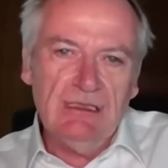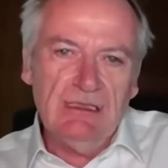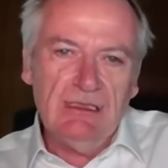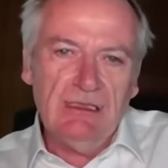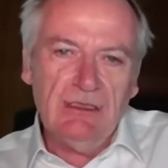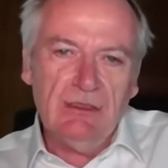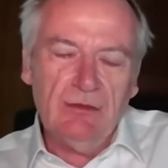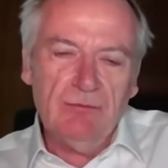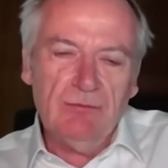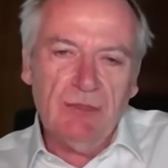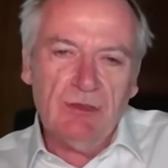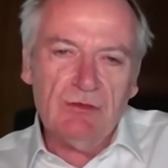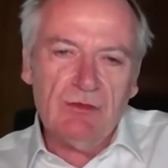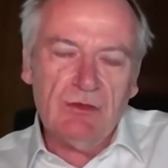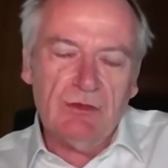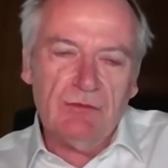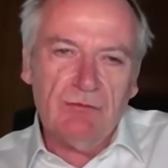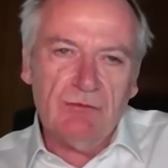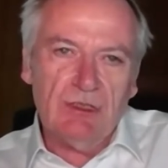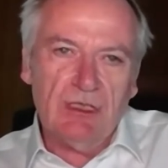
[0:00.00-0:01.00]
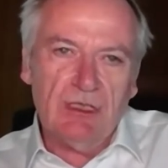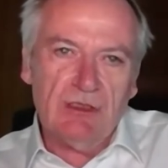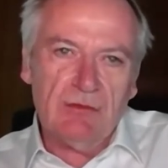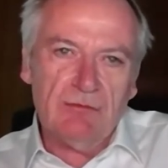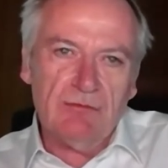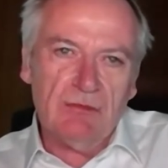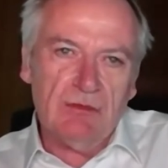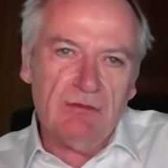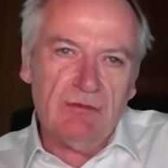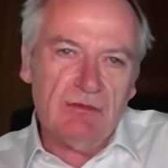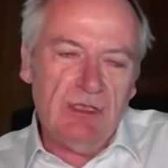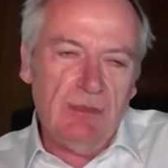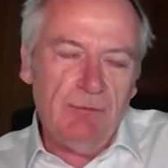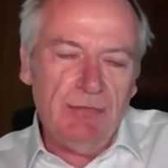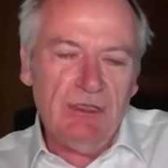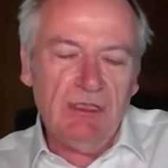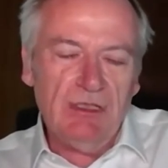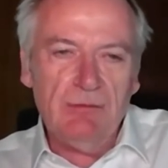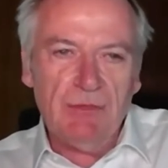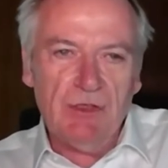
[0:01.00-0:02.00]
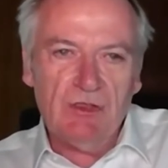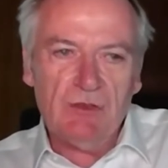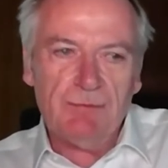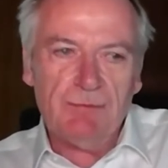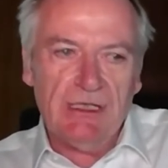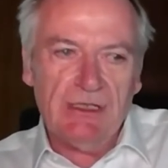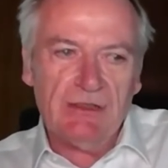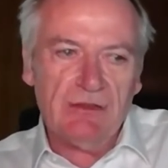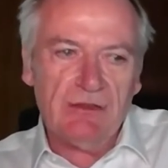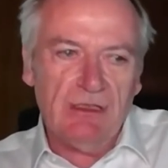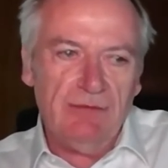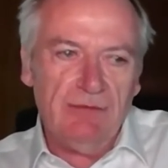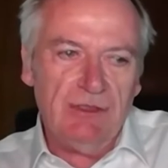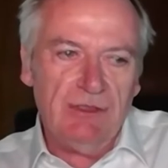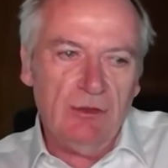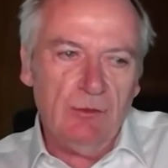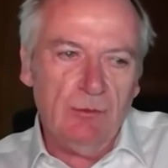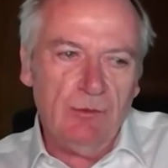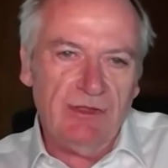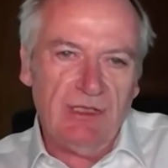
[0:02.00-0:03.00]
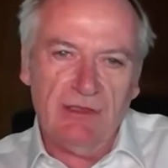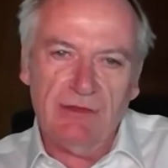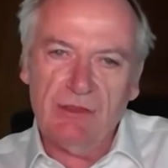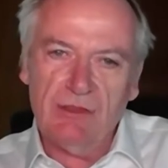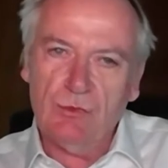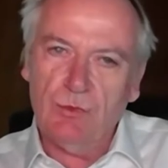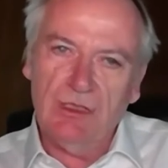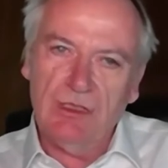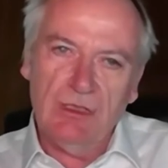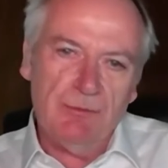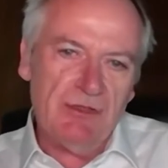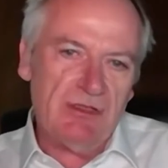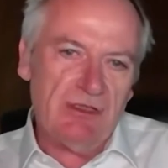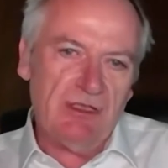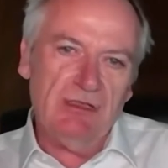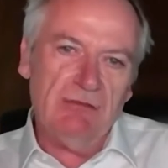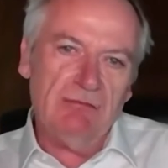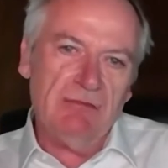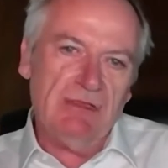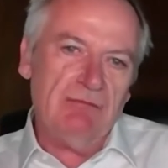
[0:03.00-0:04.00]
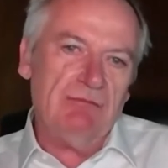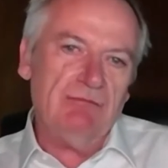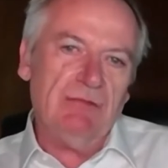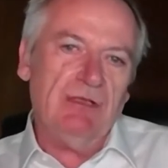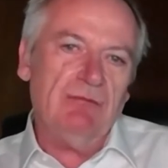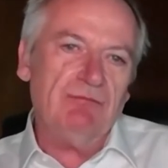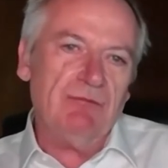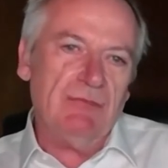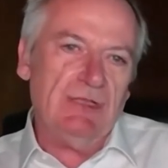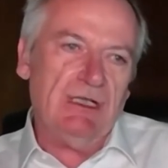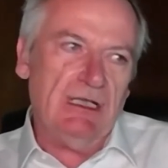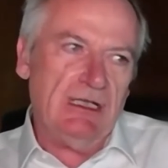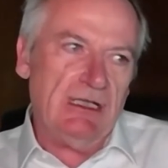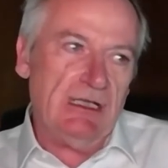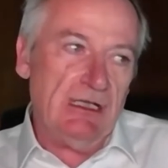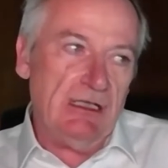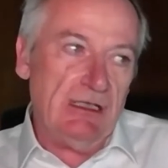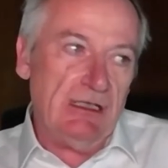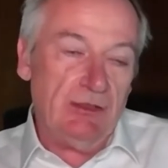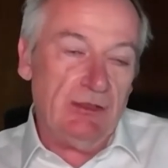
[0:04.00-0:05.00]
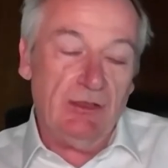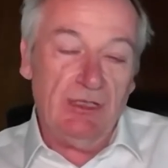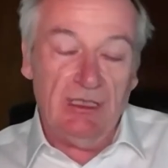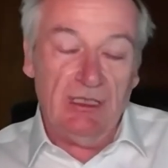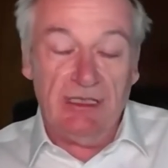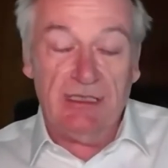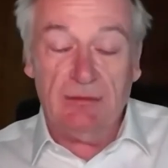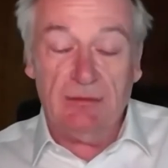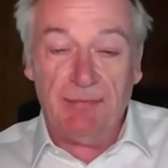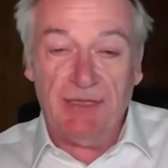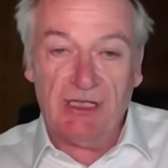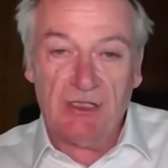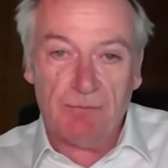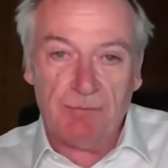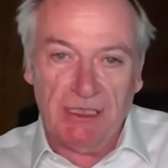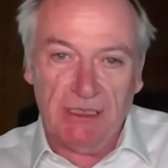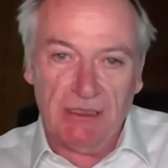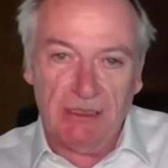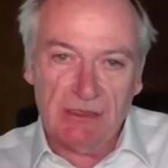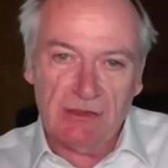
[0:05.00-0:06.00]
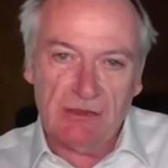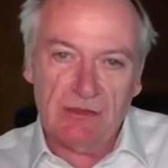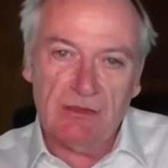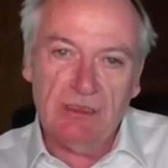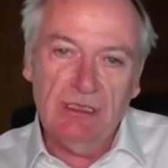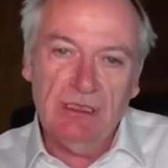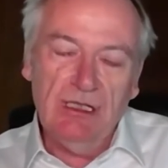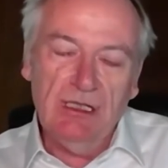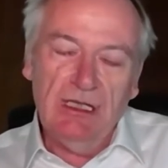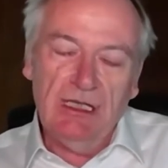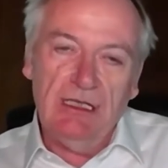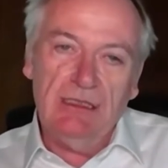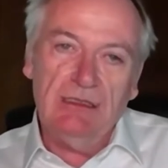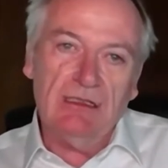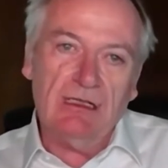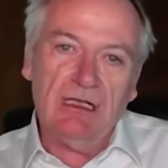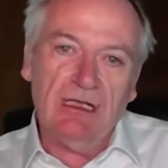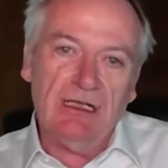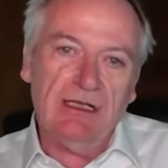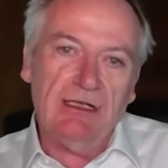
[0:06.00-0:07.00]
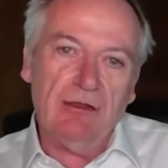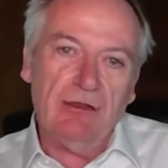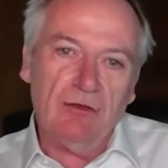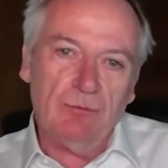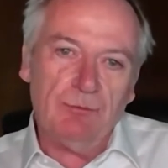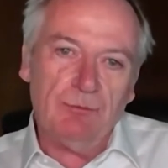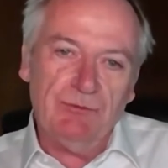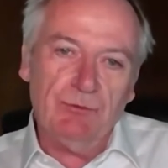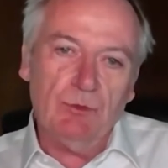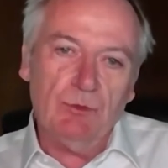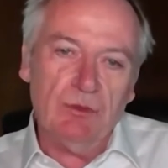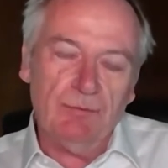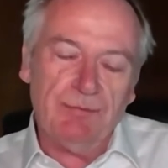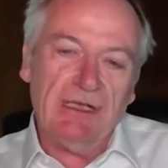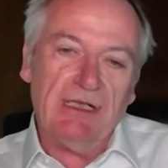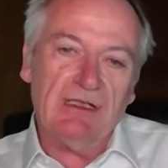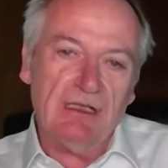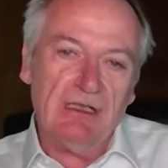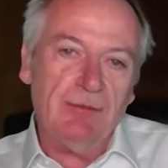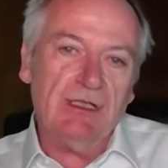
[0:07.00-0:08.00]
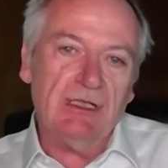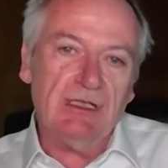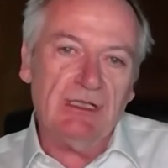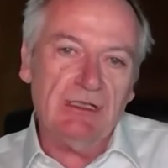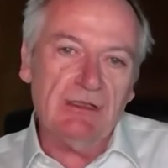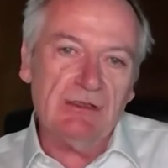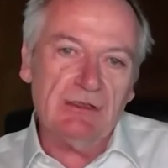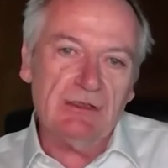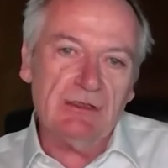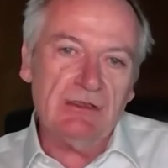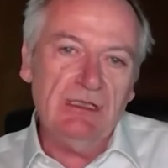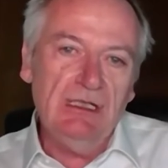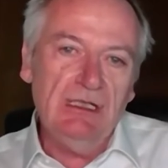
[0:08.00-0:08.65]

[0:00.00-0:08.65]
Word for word: You know, there's typically most banks that I've dealt with had 20%, you know, in the best banks in the cloud before the pandemic hit.